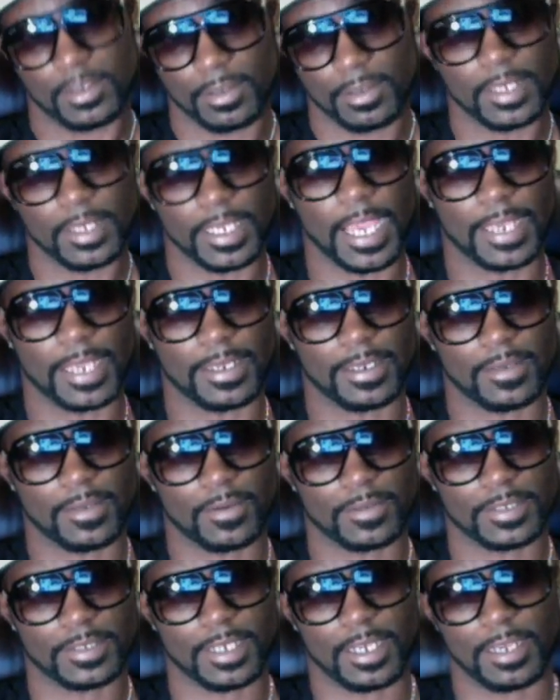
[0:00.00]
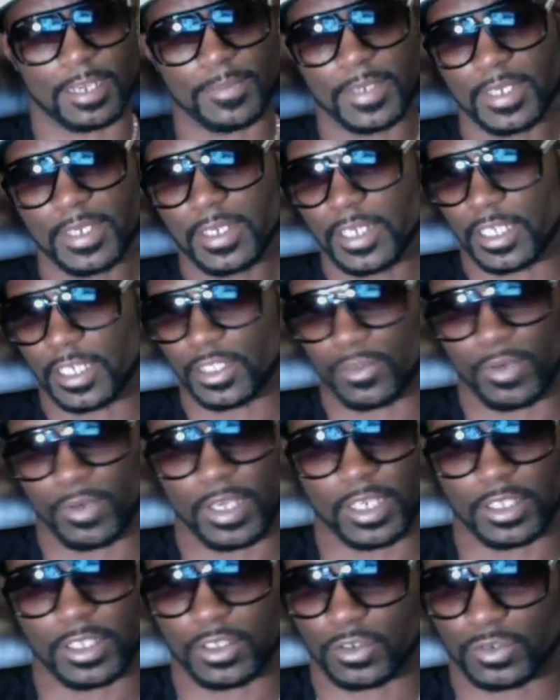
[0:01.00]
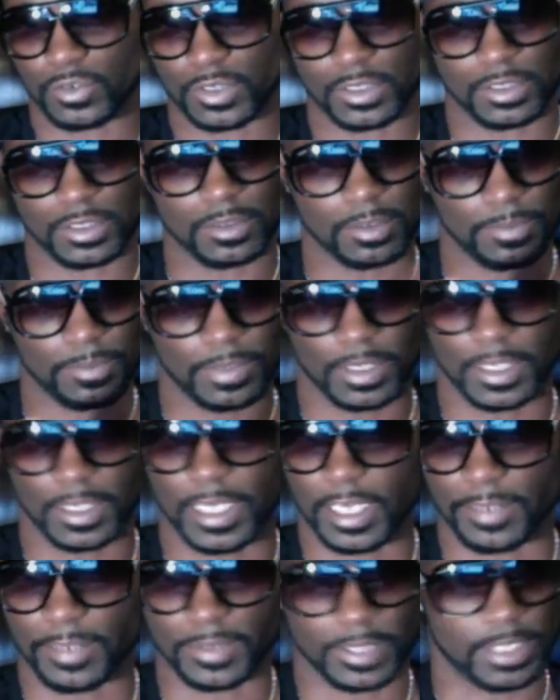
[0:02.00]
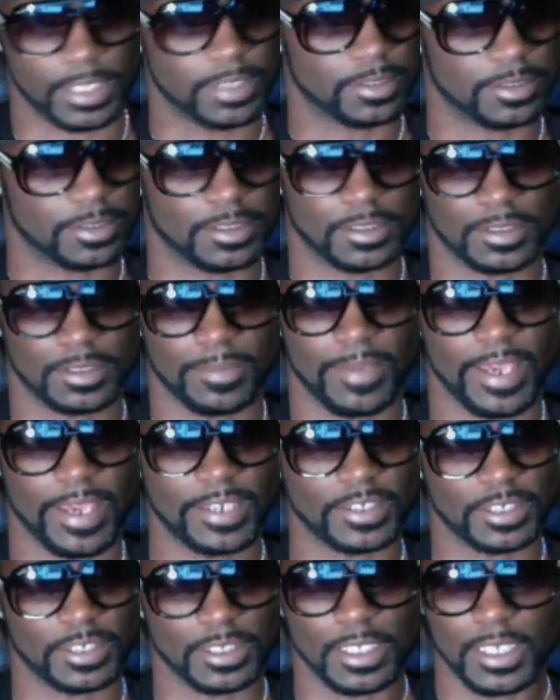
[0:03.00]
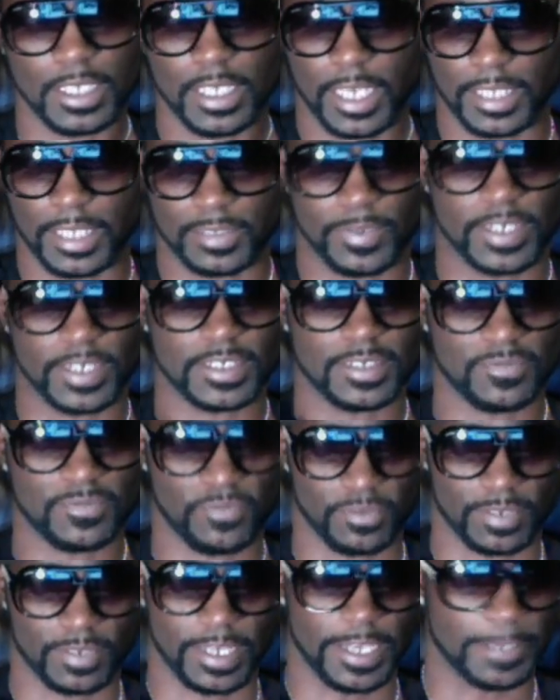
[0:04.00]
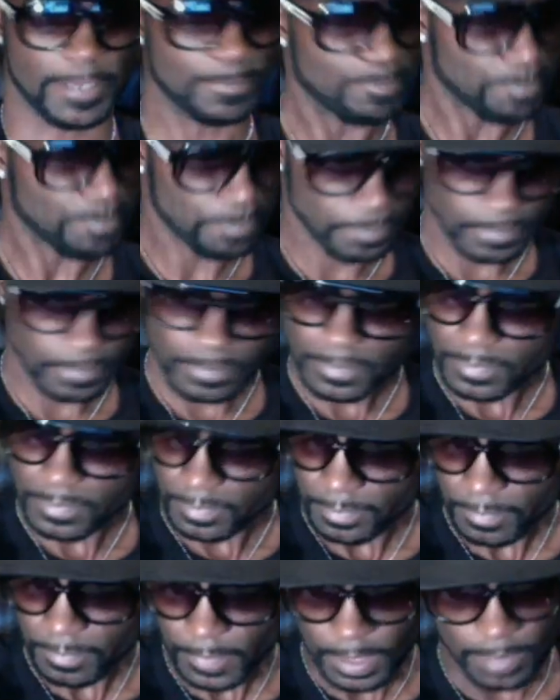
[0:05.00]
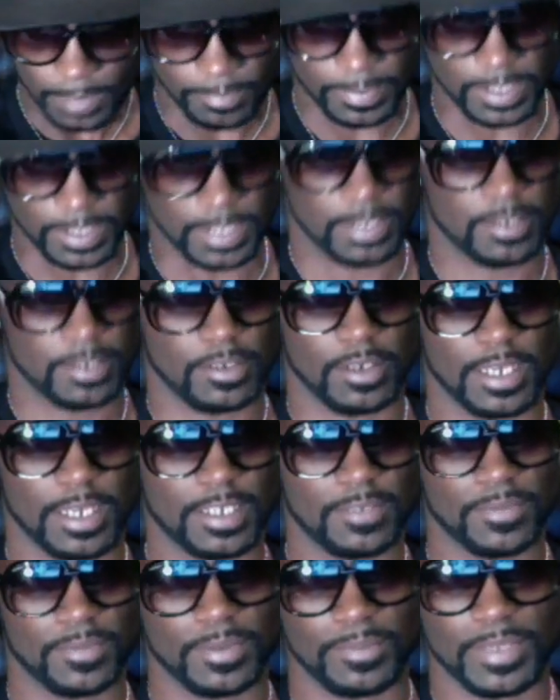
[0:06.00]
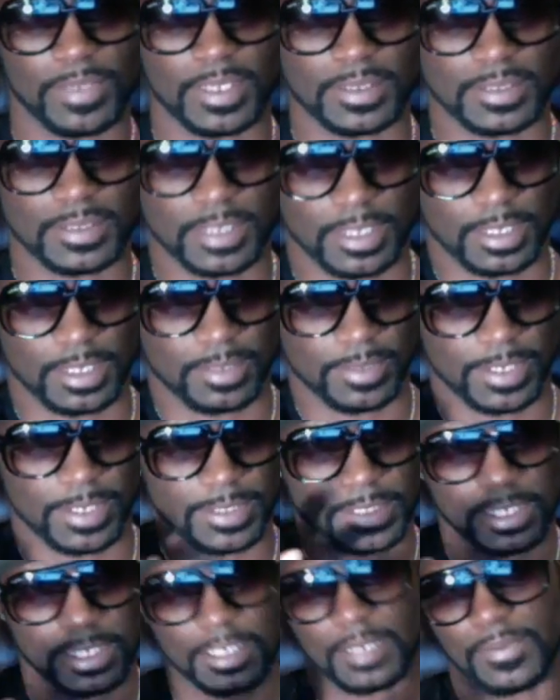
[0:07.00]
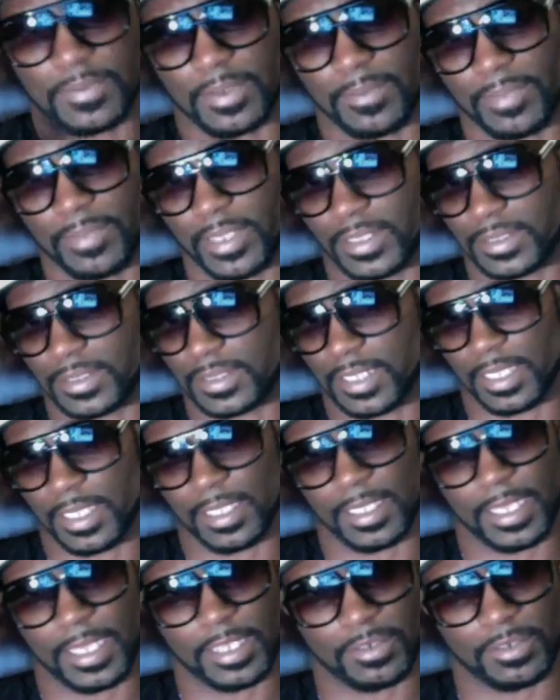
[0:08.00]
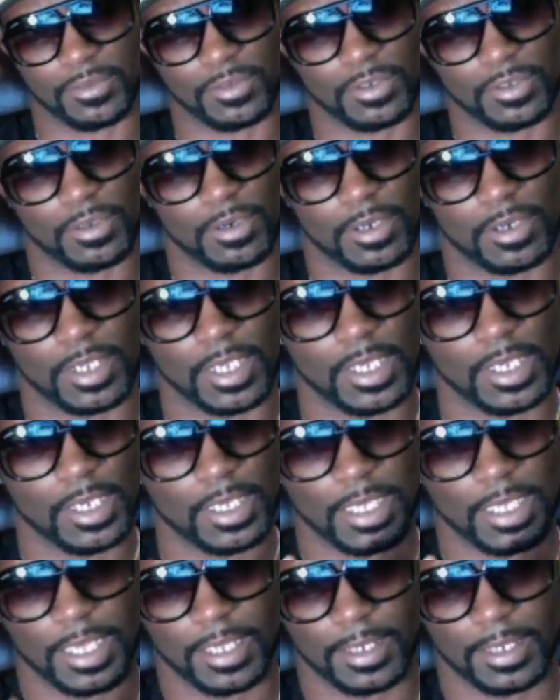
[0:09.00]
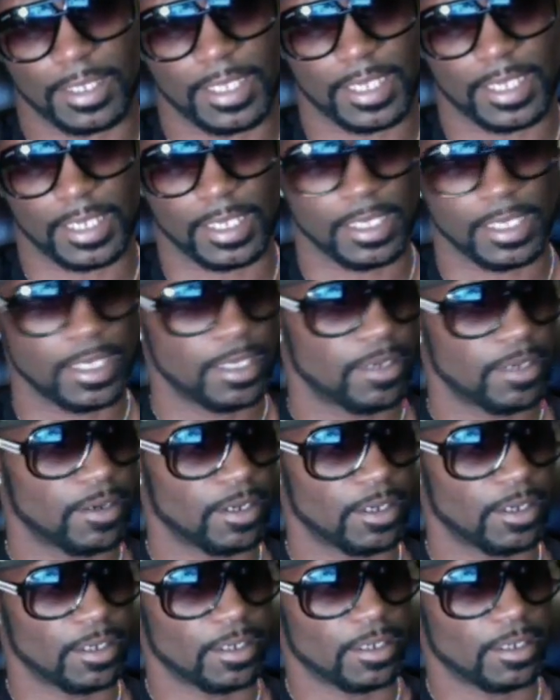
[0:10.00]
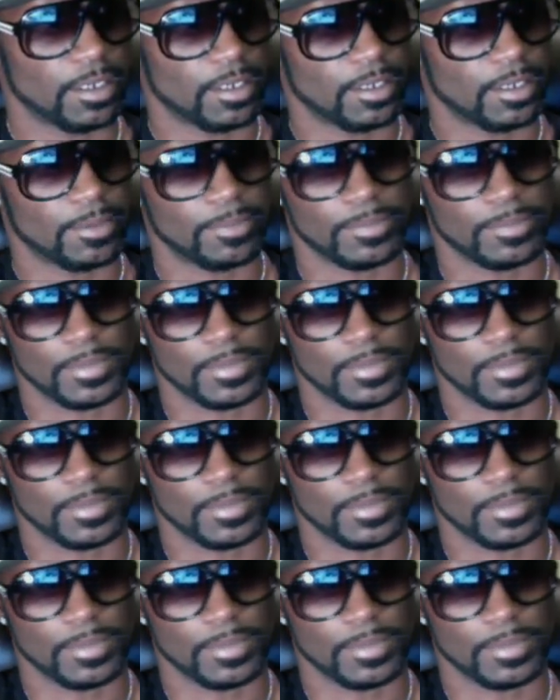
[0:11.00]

got in on time. Either way it goes, this is going to be a game changer. Just imagine, especially for like me. You know, I live in a big city, but let's say you live in a big city like New York, L.A., uh, um,